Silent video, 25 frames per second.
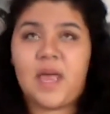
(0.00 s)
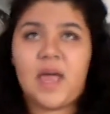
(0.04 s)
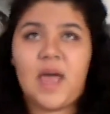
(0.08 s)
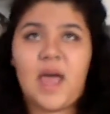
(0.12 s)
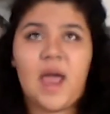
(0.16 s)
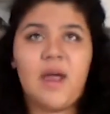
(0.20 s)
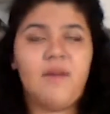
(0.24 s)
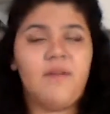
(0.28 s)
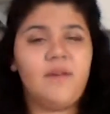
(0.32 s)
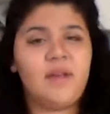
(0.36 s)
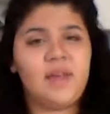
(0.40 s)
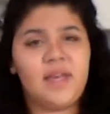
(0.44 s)

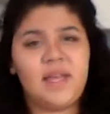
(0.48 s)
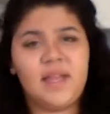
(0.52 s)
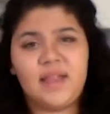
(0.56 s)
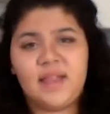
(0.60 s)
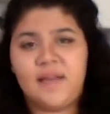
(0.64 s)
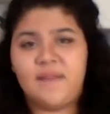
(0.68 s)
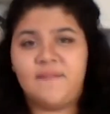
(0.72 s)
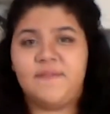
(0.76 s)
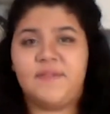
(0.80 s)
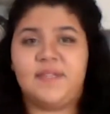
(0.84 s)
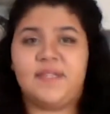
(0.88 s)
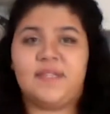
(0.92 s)
I really
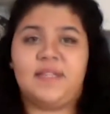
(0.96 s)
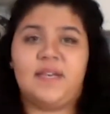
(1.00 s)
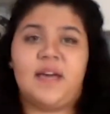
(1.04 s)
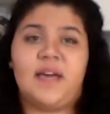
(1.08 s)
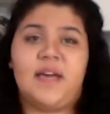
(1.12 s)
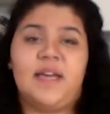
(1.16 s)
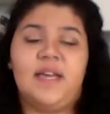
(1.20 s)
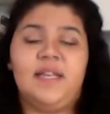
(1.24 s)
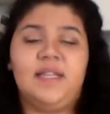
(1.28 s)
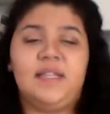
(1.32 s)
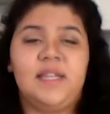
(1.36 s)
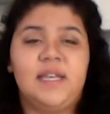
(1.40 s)
love this
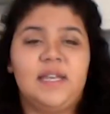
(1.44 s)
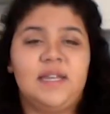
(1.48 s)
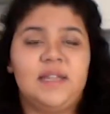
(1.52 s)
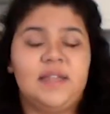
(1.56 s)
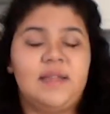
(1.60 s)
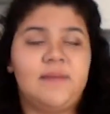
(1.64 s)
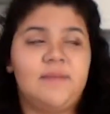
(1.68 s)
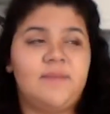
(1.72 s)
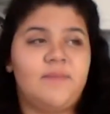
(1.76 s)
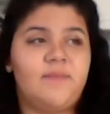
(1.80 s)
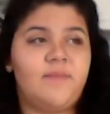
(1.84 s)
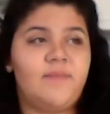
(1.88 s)
guy. He's like
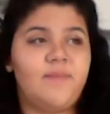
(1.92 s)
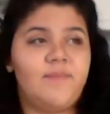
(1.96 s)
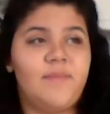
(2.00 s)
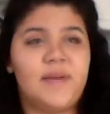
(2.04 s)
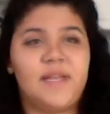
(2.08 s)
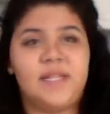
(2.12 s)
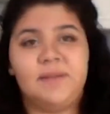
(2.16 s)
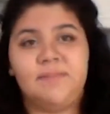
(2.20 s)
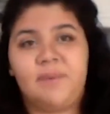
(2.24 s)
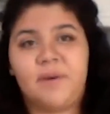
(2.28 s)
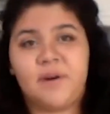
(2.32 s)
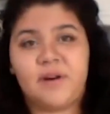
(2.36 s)
the
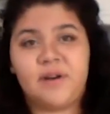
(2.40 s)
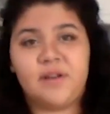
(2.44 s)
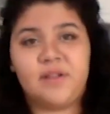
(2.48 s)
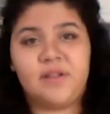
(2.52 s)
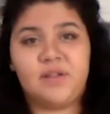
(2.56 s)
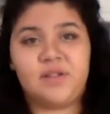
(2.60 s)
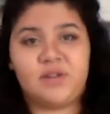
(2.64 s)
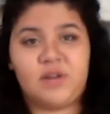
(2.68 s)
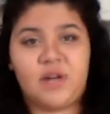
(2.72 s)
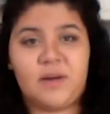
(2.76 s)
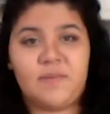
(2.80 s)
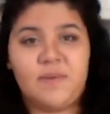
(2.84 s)
best part of
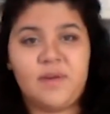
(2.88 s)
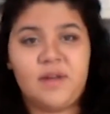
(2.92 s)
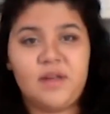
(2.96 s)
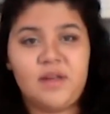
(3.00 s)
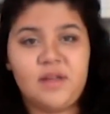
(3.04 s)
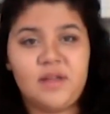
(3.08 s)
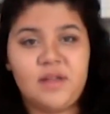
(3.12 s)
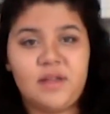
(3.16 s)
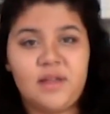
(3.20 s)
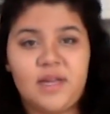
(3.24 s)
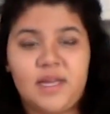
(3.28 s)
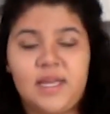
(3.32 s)
the drama.
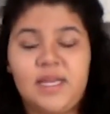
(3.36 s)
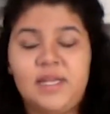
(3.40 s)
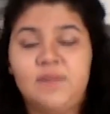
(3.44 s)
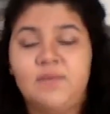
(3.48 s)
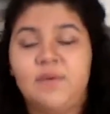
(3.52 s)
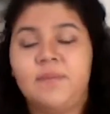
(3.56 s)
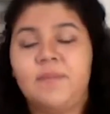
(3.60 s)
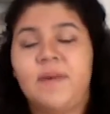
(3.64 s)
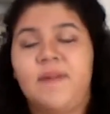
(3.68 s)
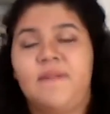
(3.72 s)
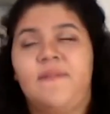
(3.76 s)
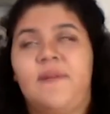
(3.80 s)
Like, he's
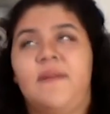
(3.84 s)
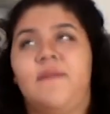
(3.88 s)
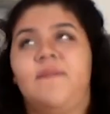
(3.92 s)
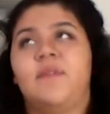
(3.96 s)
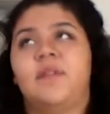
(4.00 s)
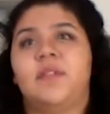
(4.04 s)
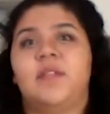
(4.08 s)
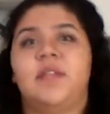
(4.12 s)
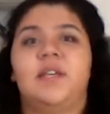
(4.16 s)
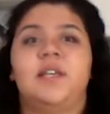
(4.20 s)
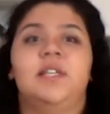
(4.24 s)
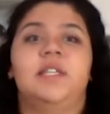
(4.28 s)
one of my
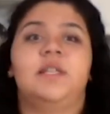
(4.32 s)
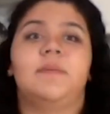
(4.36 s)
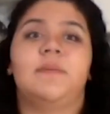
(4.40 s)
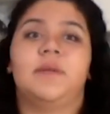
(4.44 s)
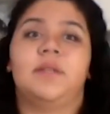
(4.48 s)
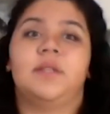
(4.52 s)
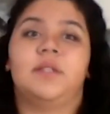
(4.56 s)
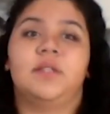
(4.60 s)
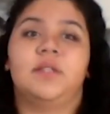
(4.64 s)
favorite things about